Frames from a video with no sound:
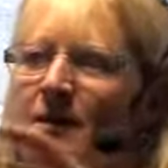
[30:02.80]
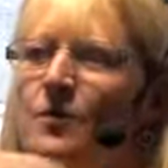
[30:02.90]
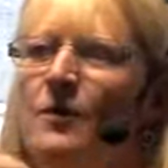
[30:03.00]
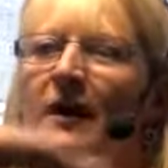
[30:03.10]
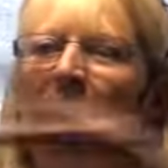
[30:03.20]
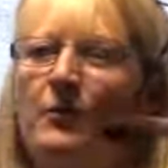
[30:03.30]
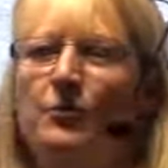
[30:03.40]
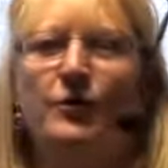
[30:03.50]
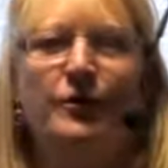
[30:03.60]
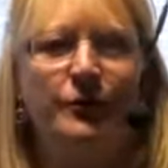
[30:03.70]
where our
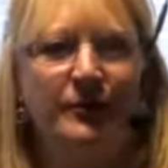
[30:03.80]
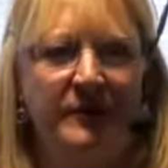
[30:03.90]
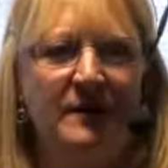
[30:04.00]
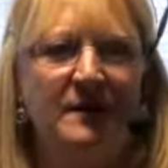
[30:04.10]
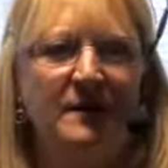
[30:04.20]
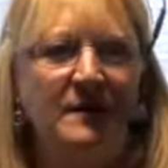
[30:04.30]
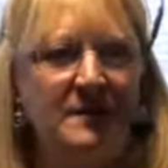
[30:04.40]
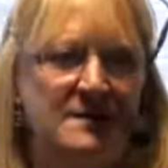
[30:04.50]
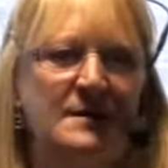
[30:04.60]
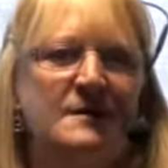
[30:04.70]
world
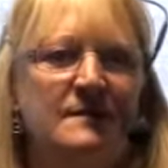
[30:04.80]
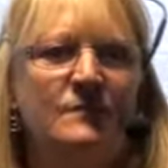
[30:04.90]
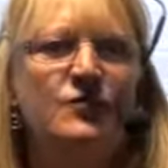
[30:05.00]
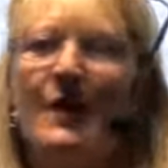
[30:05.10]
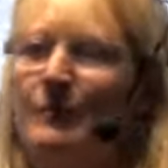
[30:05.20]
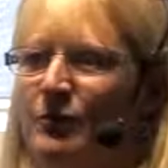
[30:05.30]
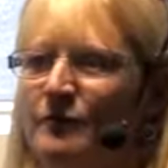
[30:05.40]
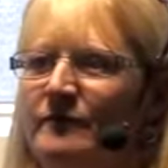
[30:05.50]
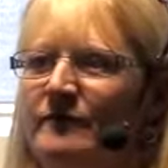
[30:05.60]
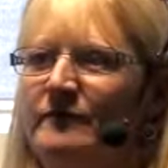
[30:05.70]
is in trouble,
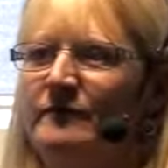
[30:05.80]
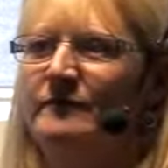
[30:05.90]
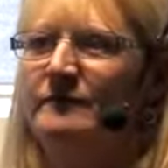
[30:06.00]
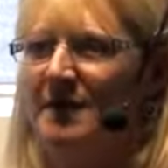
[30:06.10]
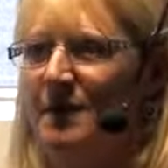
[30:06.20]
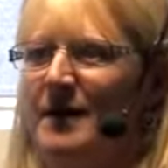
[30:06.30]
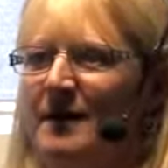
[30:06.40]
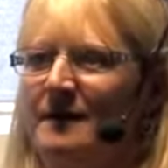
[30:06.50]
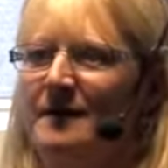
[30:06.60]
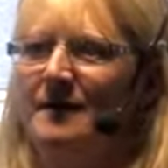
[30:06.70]
don't we?
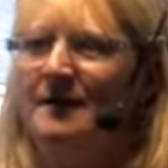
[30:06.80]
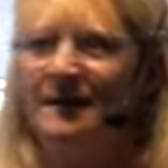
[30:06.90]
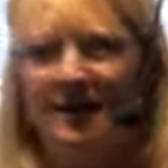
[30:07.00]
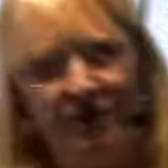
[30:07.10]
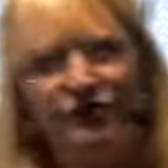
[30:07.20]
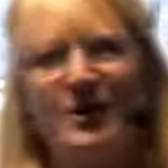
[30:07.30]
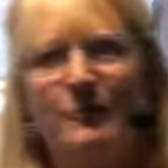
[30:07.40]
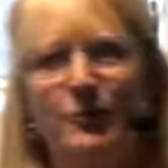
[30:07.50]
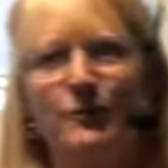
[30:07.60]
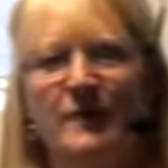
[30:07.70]
In
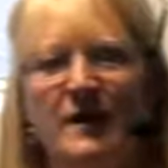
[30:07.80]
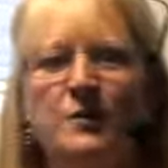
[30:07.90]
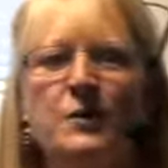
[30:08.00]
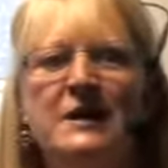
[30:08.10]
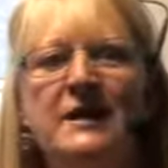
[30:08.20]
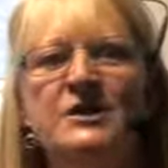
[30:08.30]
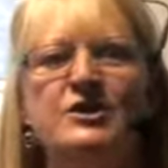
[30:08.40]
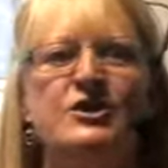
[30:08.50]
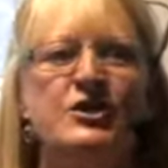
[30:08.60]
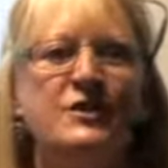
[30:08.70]
trouble. We need
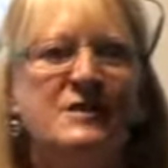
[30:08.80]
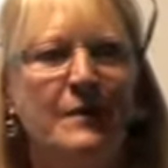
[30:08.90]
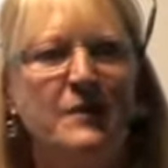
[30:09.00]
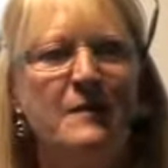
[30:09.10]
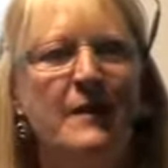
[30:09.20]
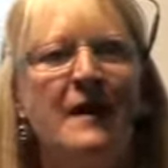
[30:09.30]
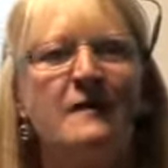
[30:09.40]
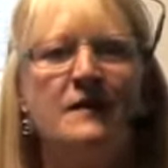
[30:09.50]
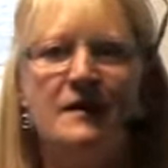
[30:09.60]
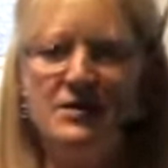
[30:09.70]
to do something about
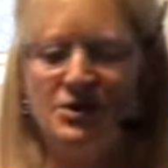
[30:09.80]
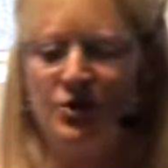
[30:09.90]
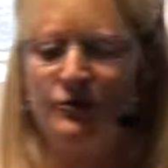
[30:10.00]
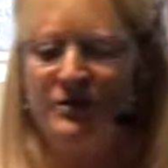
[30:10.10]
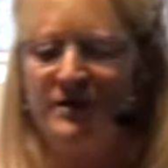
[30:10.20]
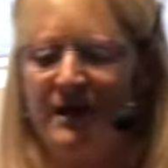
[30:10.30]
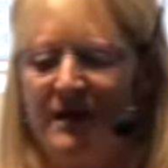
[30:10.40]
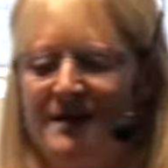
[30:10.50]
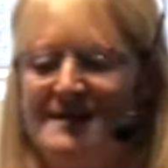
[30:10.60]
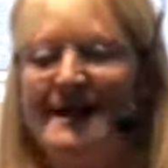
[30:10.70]
it. Those children
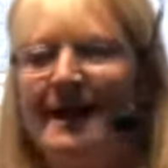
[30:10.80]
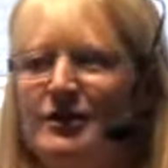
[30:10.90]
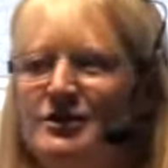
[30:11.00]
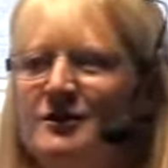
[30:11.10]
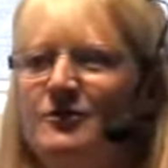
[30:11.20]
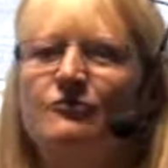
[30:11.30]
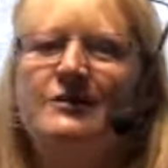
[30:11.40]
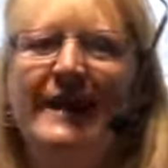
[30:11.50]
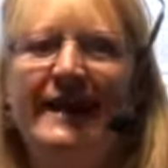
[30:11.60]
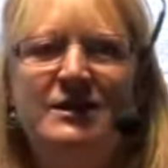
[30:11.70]
are intelligent,
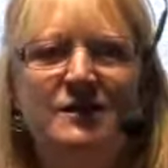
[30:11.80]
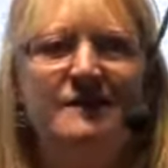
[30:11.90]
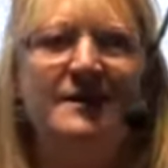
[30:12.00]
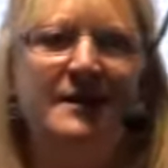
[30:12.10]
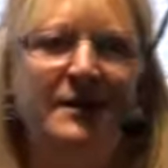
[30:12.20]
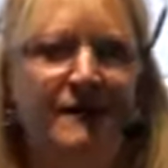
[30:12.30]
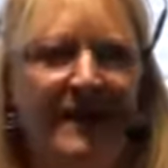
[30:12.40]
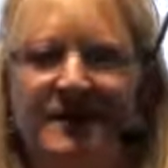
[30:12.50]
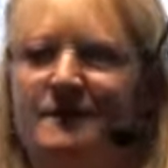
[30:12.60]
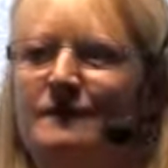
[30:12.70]
creative, and
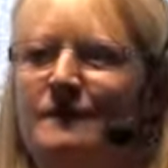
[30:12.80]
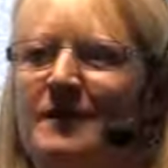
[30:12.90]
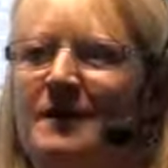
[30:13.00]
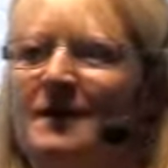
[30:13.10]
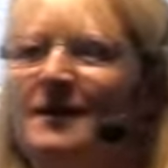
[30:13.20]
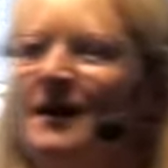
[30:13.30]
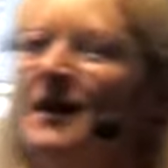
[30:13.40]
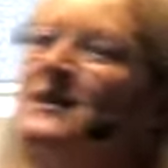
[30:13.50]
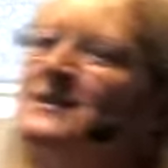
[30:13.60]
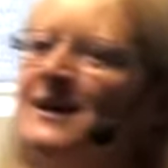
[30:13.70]
innovative.
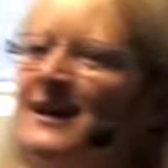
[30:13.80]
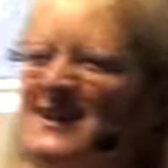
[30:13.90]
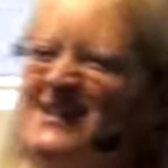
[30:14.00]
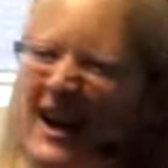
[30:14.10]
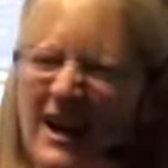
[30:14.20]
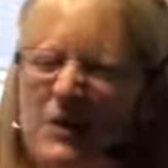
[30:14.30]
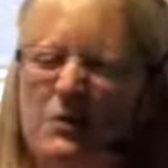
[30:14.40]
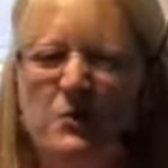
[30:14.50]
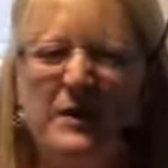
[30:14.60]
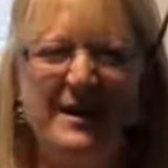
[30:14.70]
And isn't that exactly
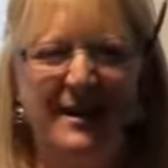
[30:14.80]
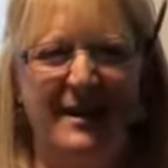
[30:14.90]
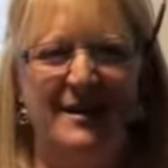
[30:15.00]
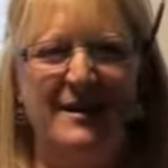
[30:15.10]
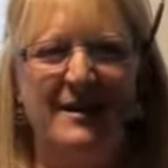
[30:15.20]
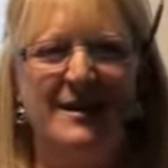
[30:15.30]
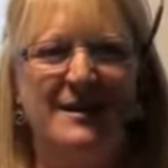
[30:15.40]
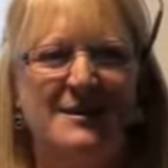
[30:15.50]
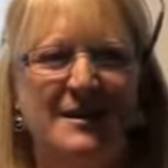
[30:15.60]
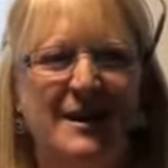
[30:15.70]
what we need
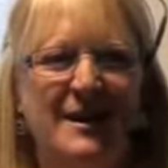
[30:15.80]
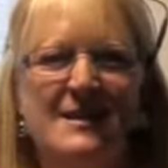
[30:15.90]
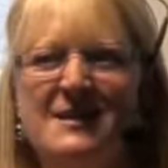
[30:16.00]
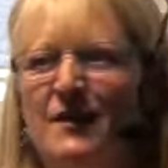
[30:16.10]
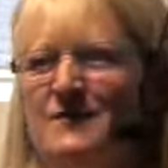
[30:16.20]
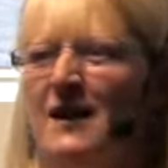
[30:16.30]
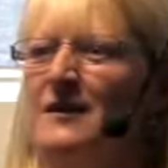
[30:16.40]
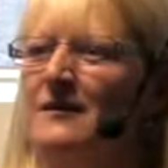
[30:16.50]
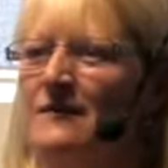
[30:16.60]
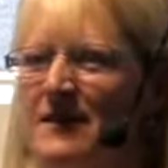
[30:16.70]
to get ourselves out
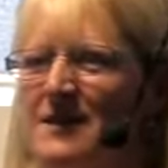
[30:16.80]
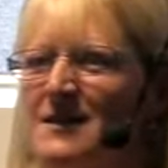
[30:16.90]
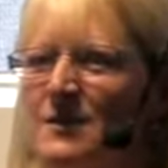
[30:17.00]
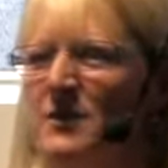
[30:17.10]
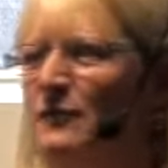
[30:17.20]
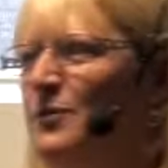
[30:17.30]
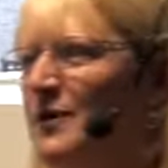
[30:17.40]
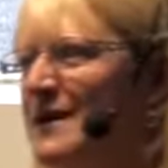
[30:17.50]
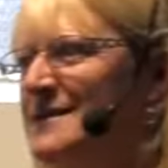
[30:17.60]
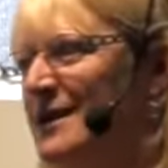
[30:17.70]
of the fix that we've put
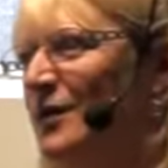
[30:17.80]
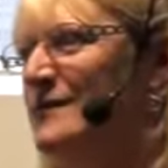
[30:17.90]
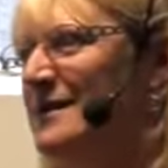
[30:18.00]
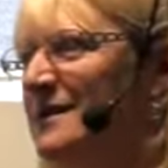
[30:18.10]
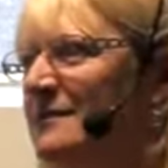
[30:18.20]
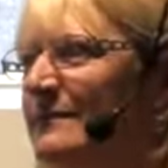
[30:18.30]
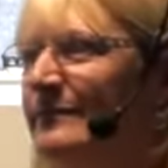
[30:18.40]
ourselves in?